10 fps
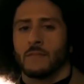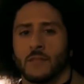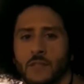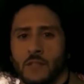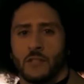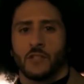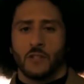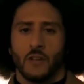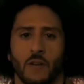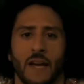ad,
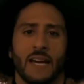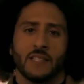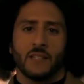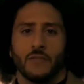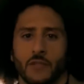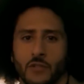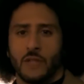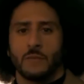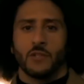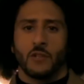landed on the USA
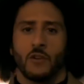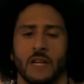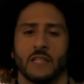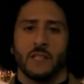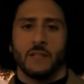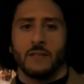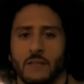Today bestseller list